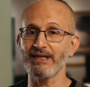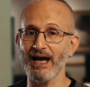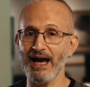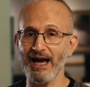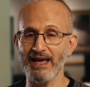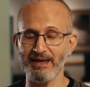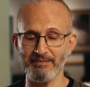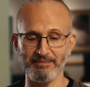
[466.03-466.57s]

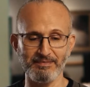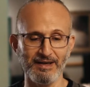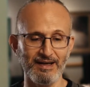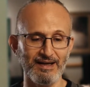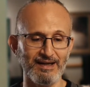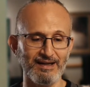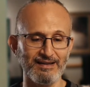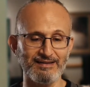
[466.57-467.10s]
time
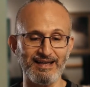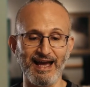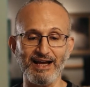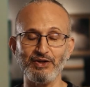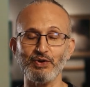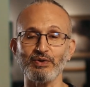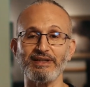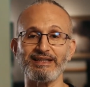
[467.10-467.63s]
to
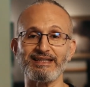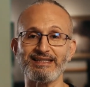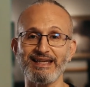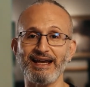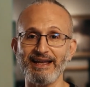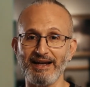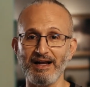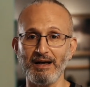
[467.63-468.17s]
actually
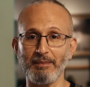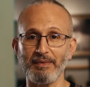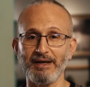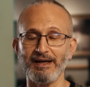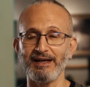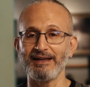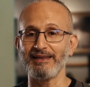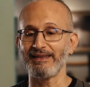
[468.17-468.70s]
set it
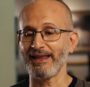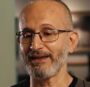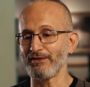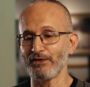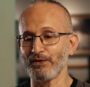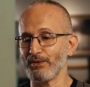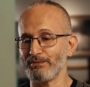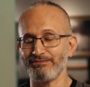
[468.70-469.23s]
up
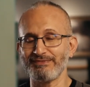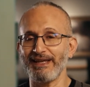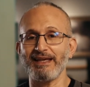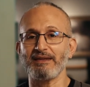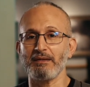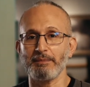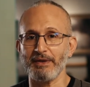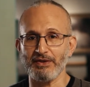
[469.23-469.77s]
than to
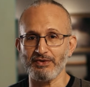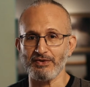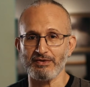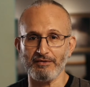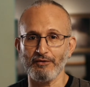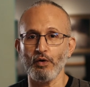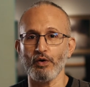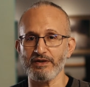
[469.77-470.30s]
take the pictures,
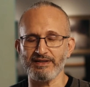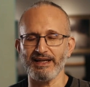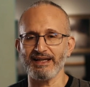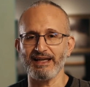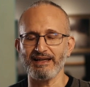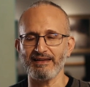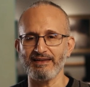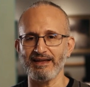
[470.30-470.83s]
of course,
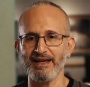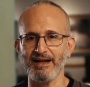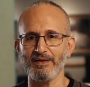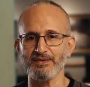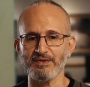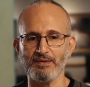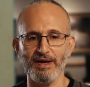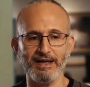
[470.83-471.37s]
like anything
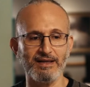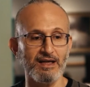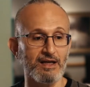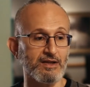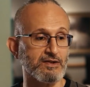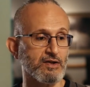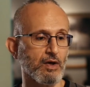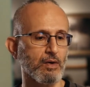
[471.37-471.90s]
else, right?
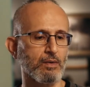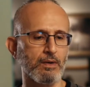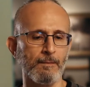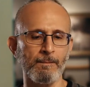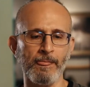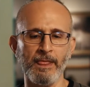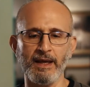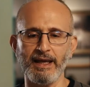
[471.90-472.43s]
So
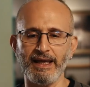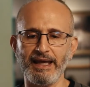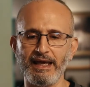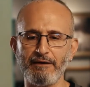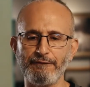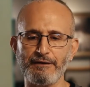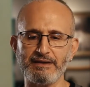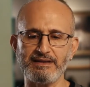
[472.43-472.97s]

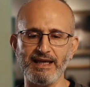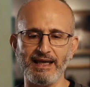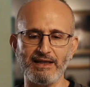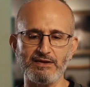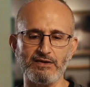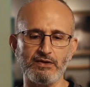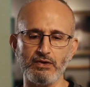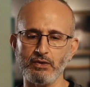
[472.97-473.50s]
if it
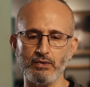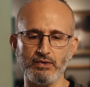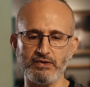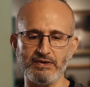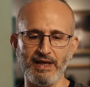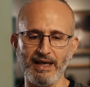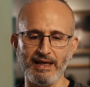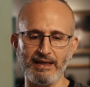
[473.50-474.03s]
takes you,
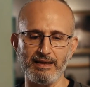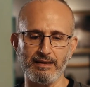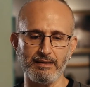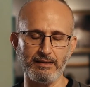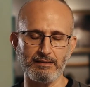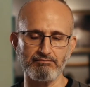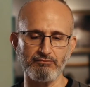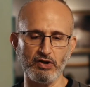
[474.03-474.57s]

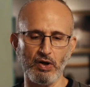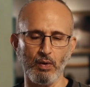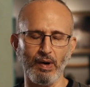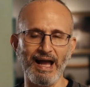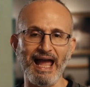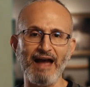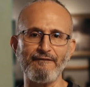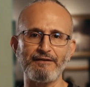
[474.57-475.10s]
say, you know,
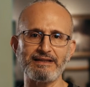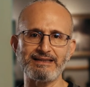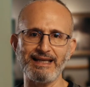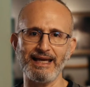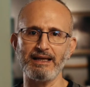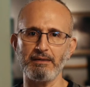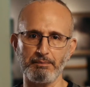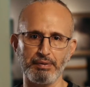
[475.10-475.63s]
half a
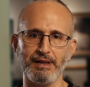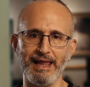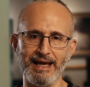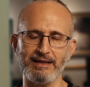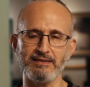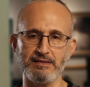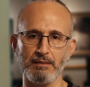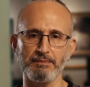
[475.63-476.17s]
day to
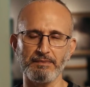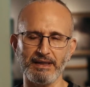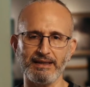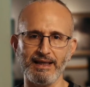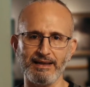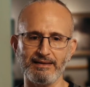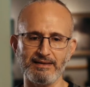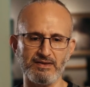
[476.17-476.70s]
plan something
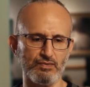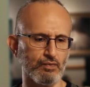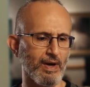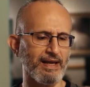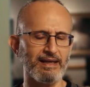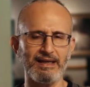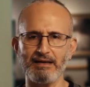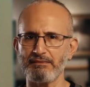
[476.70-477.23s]
like this,
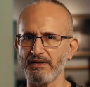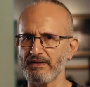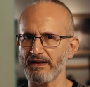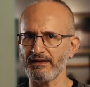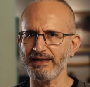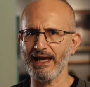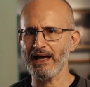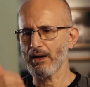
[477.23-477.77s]
writing
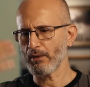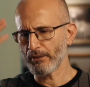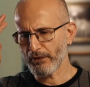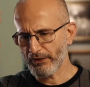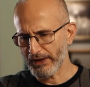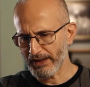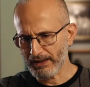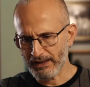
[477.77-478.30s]
everything down,
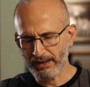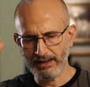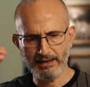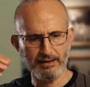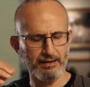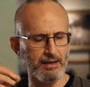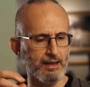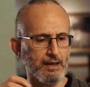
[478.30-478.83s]

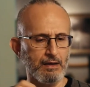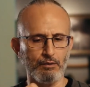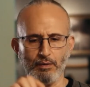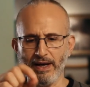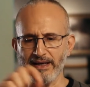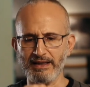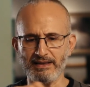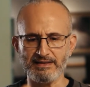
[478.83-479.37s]
thinking,
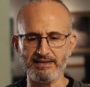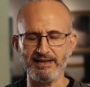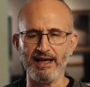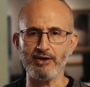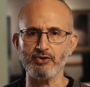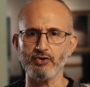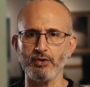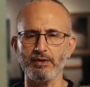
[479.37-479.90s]
writing a
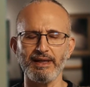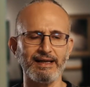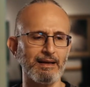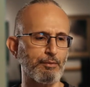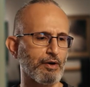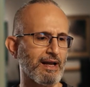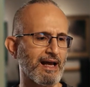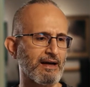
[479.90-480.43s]
schedule, like
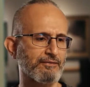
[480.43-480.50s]
I'm gonna